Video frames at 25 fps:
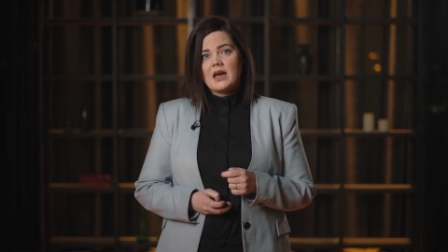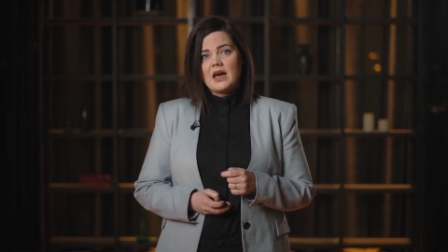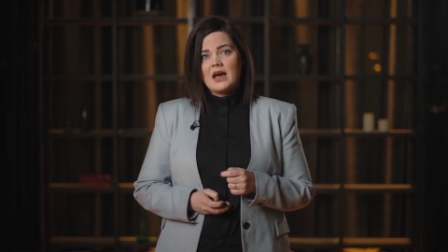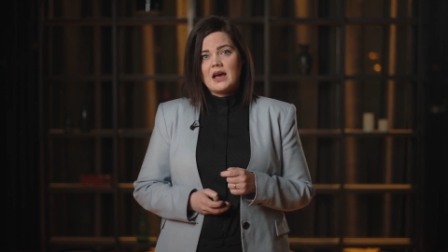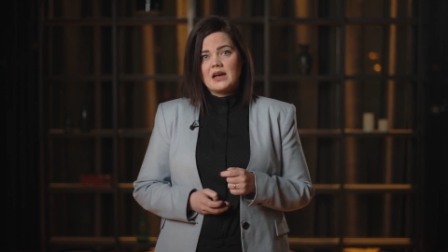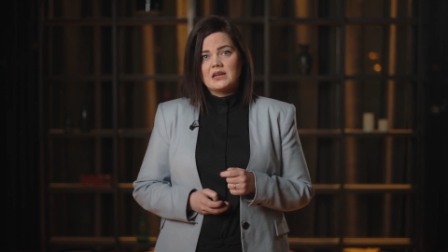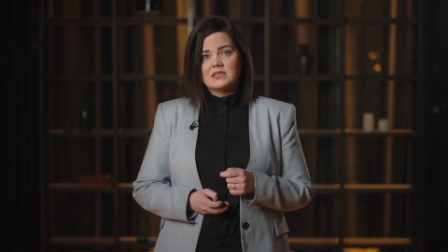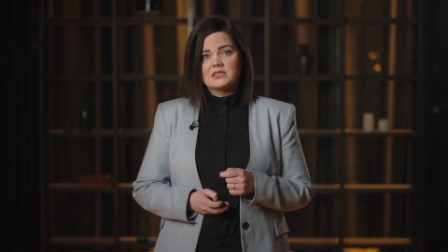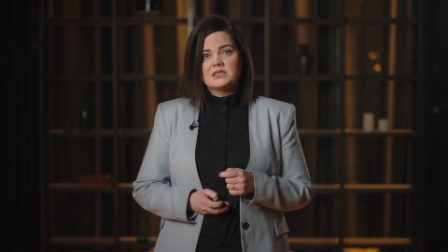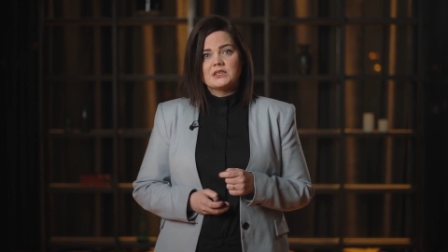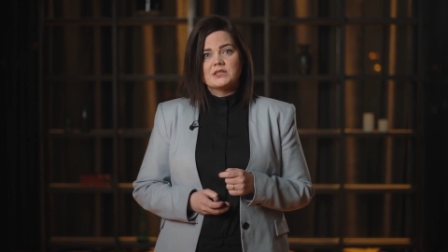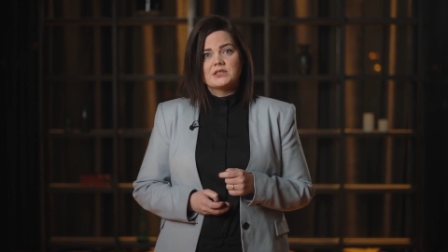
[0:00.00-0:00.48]

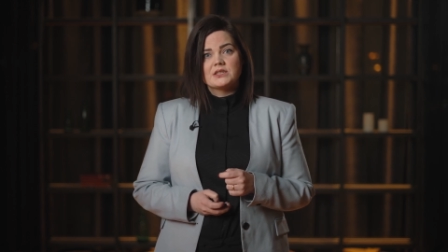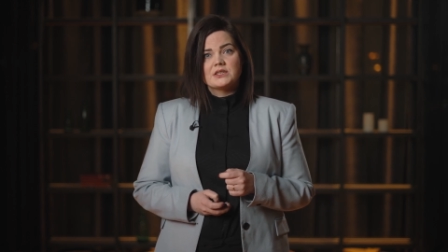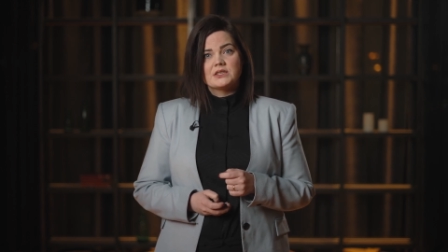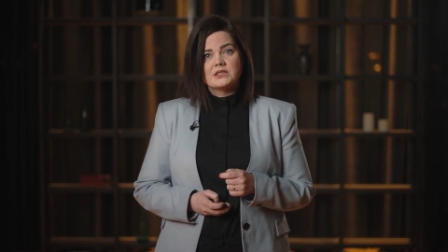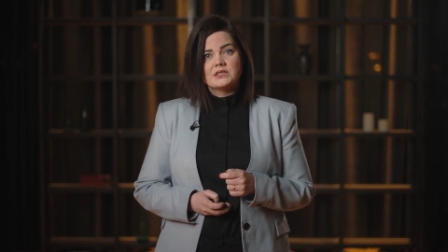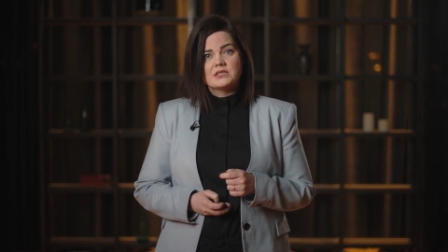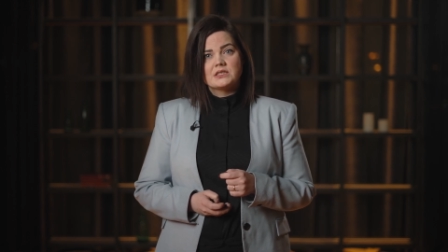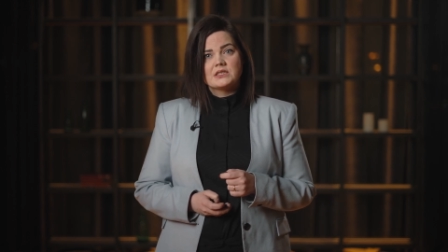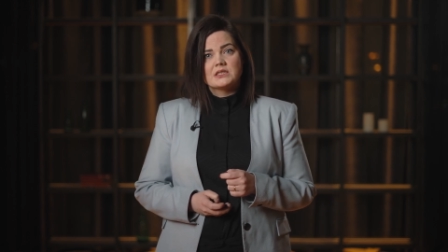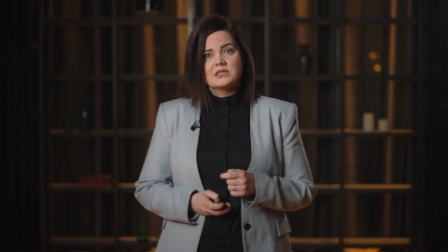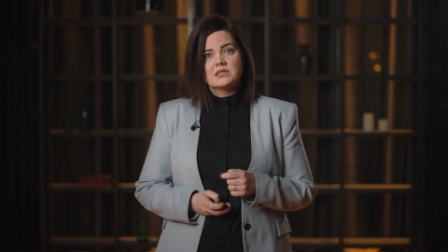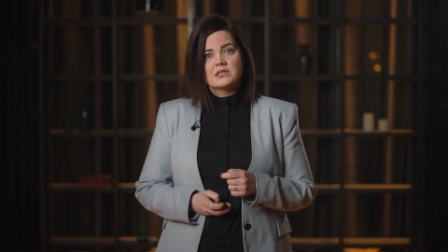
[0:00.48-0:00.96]

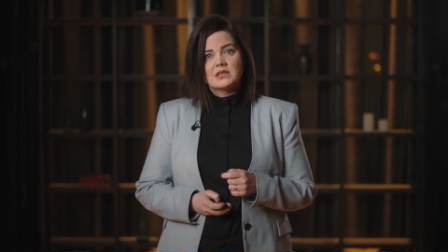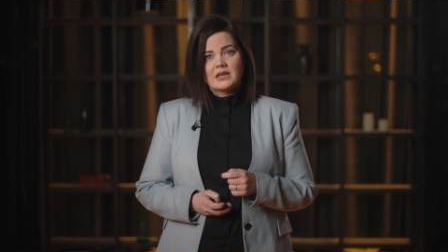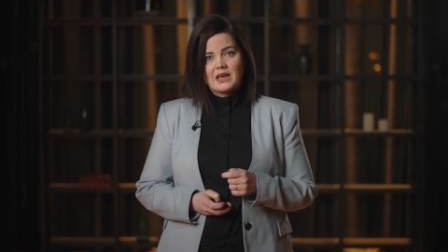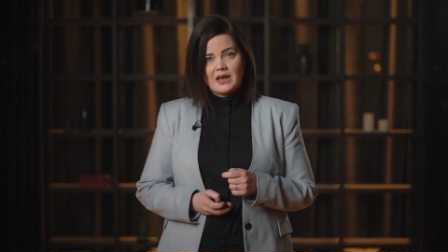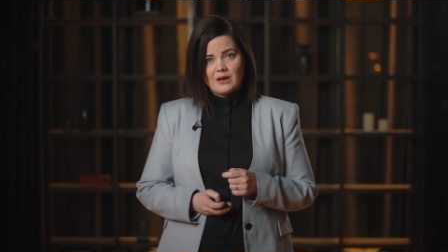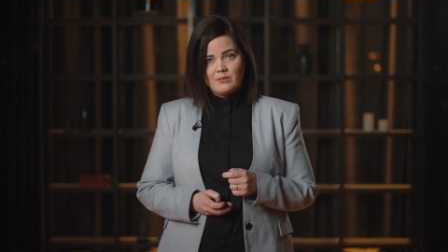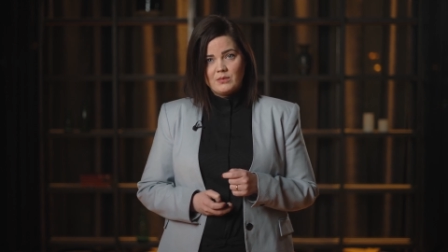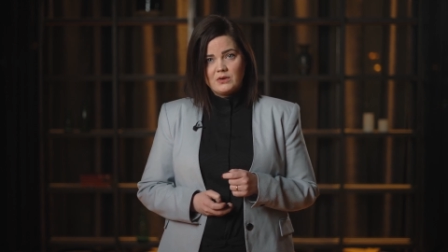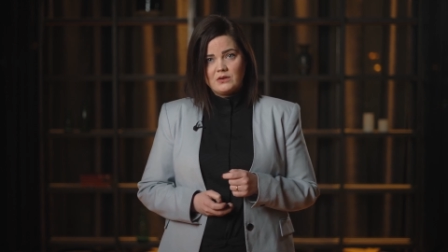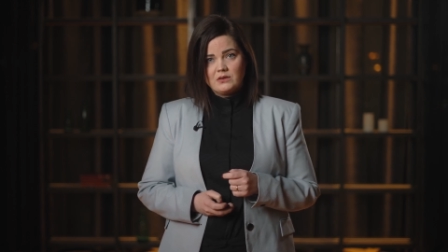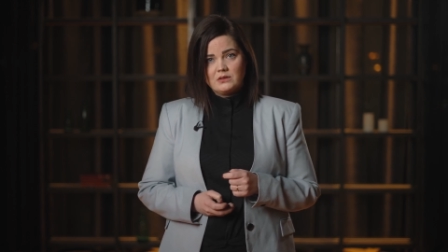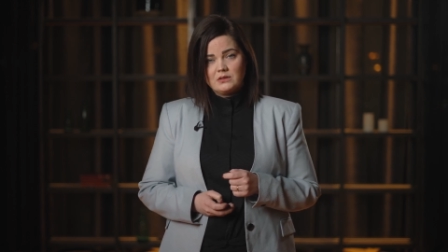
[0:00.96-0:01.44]
hazardous
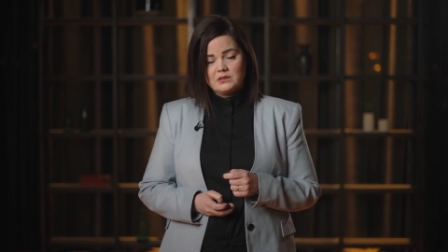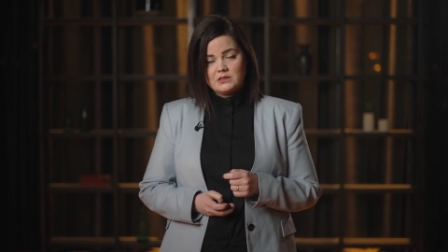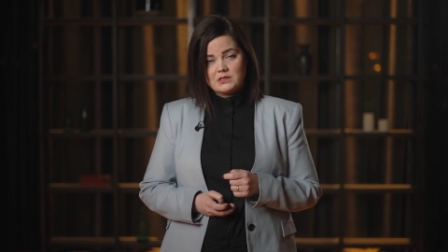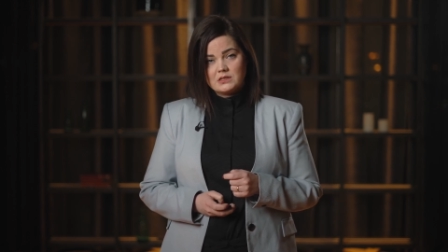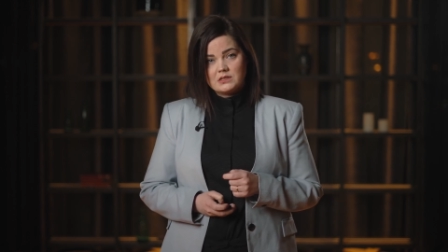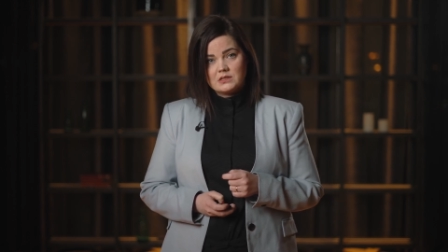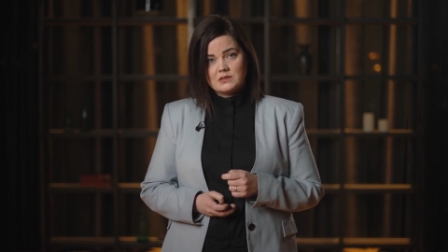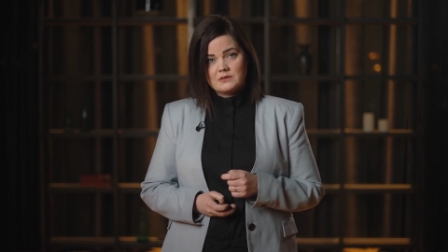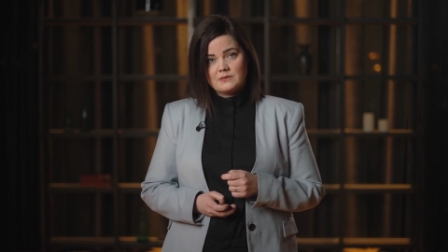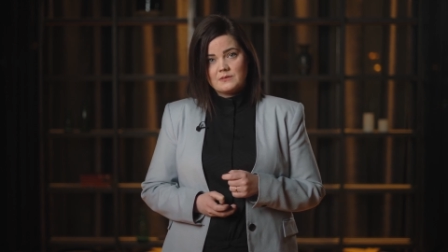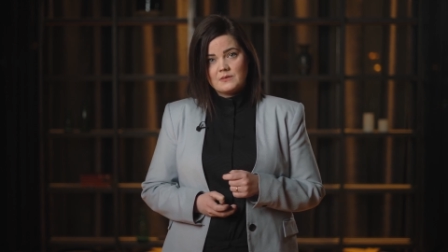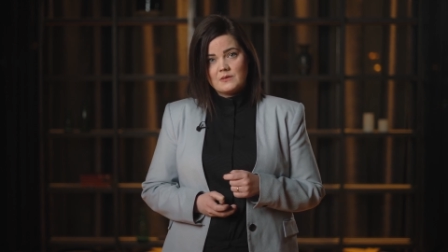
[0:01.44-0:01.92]

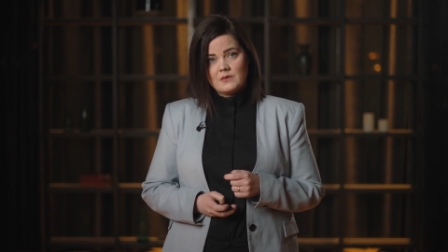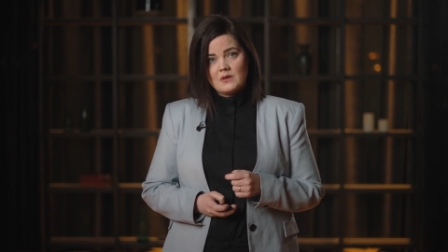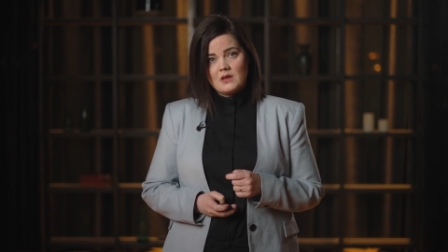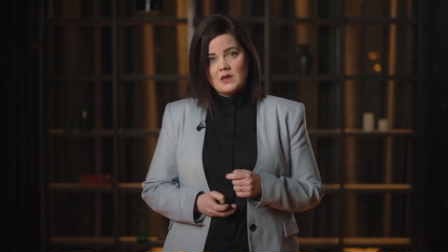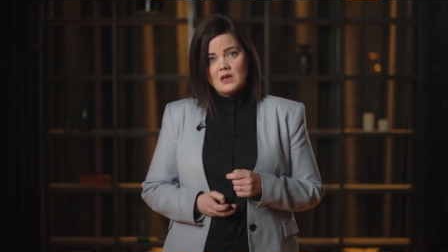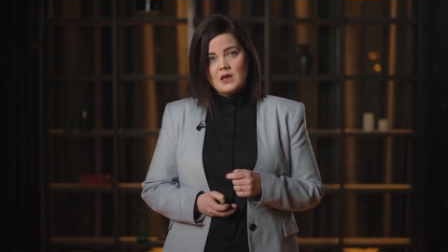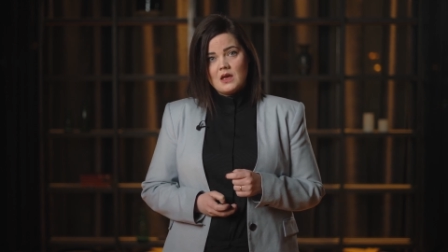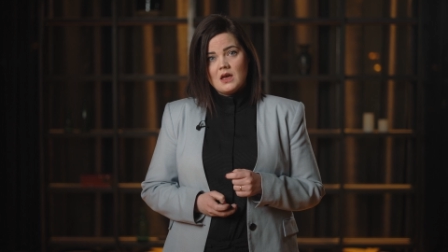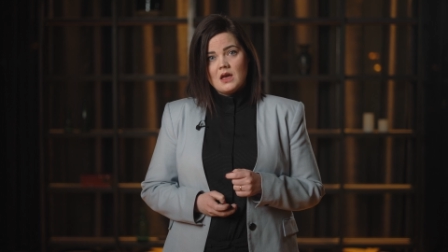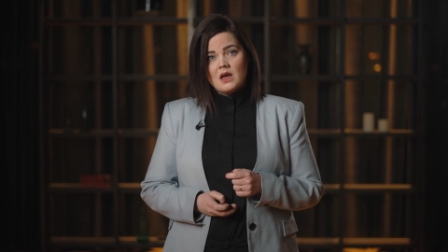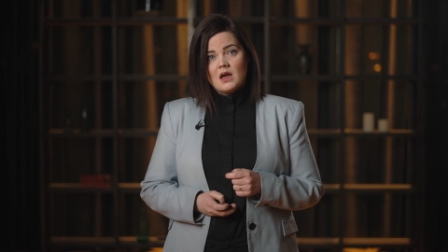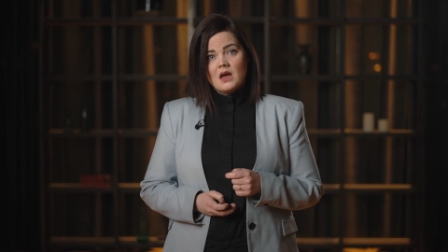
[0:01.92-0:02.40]
chemicals.
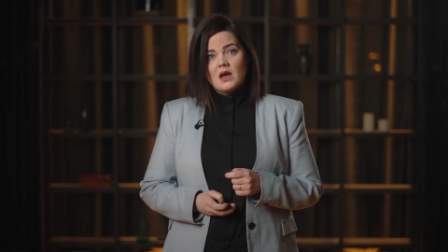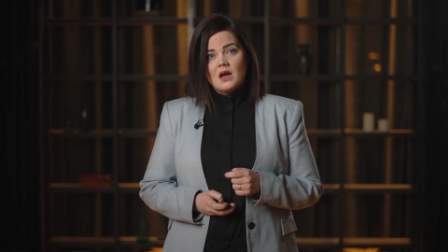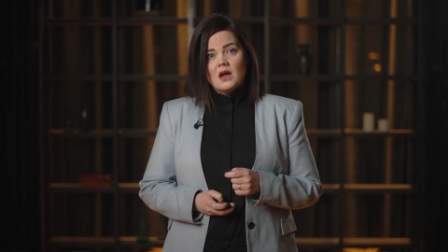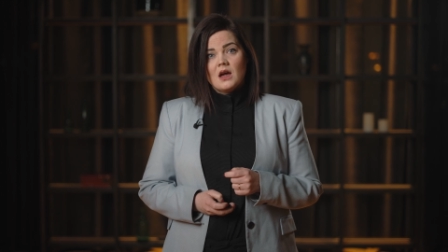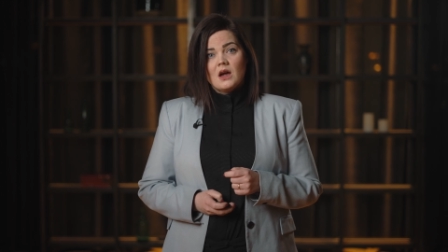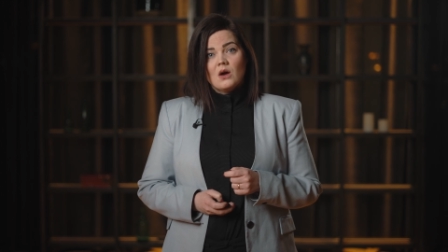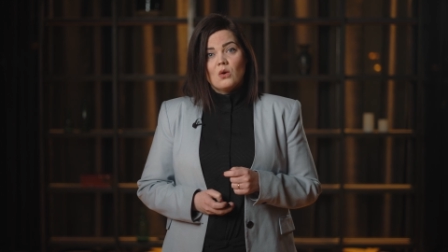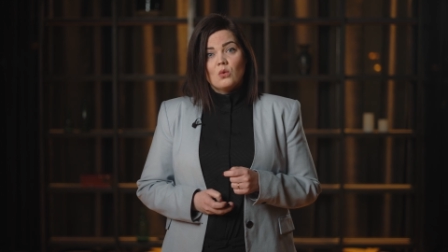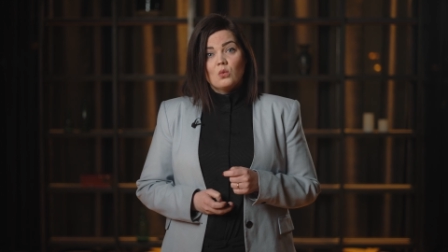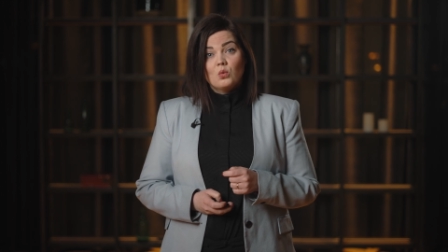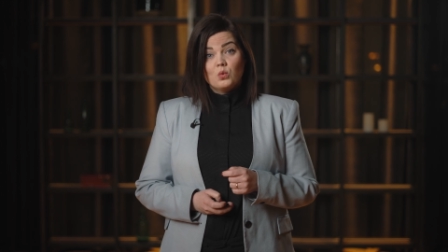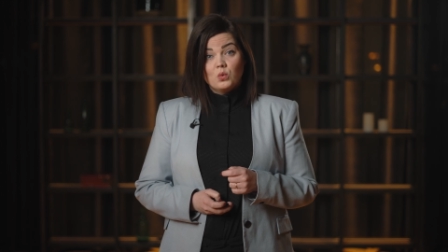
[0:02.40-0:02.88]

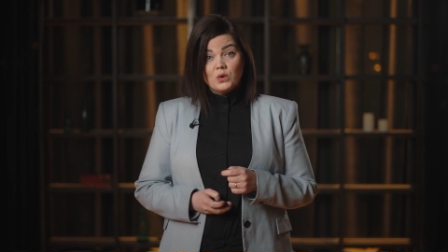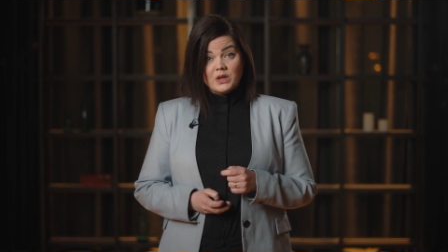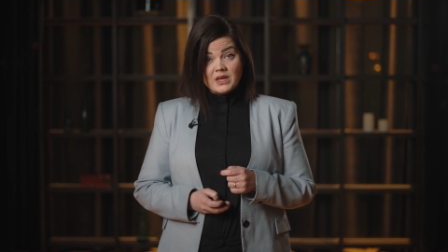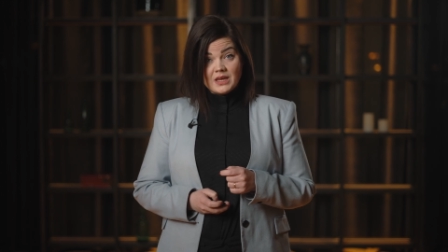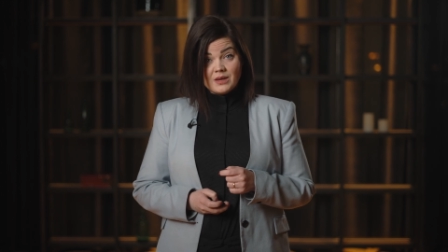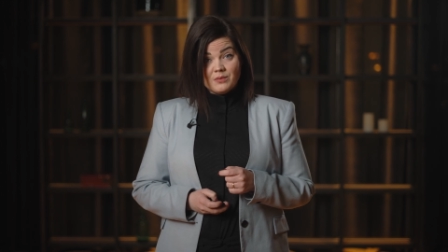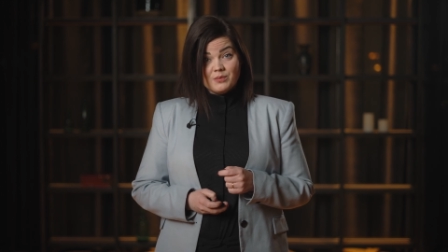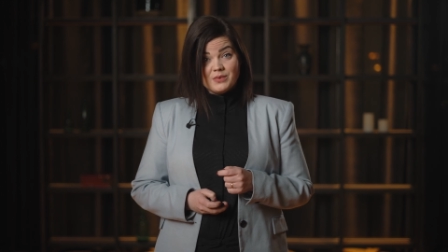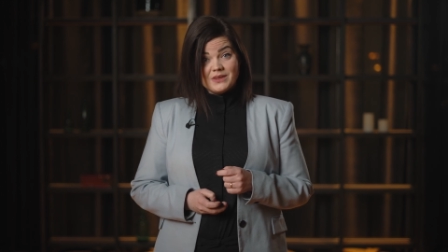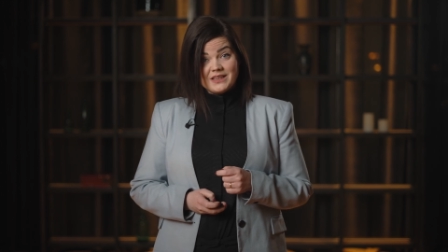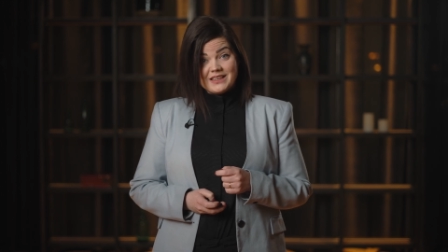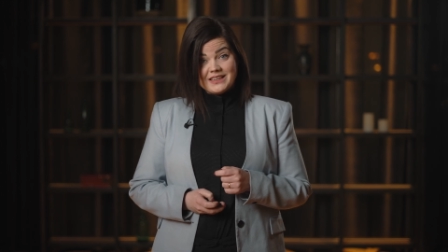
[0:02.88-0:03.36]

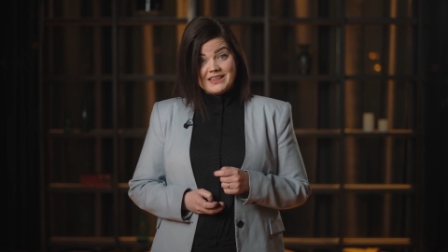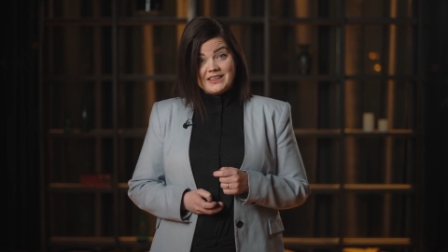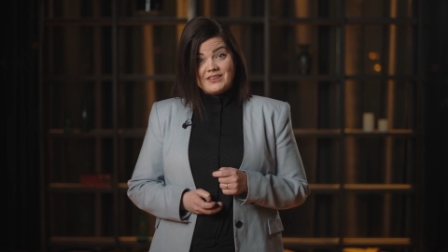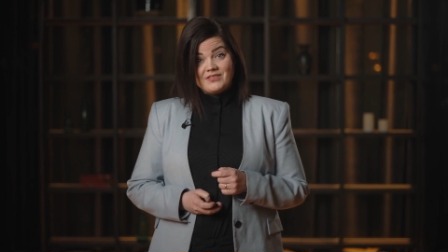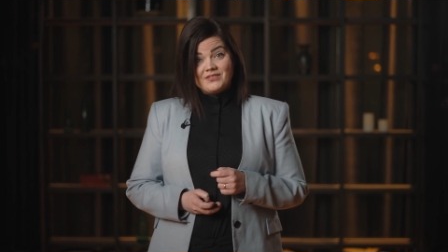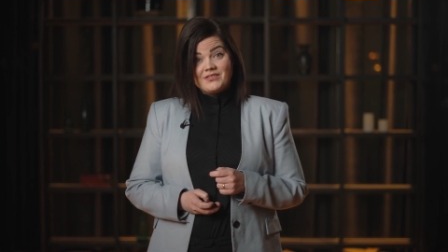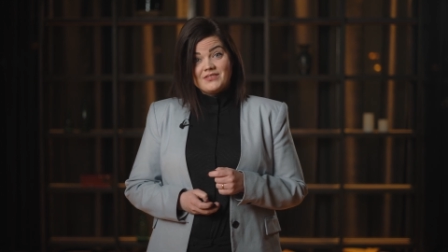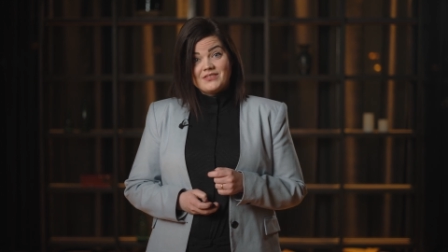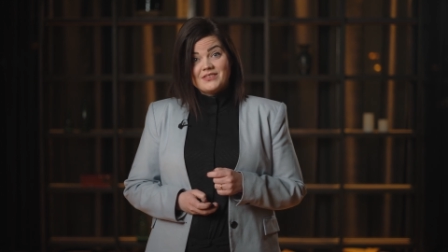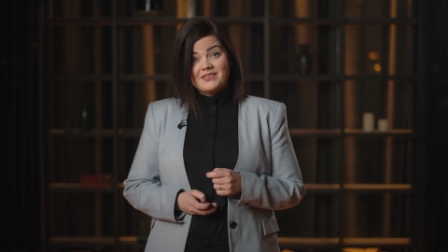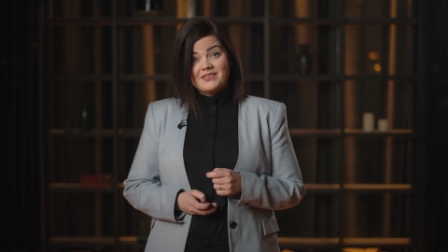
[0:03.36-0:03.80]
We believe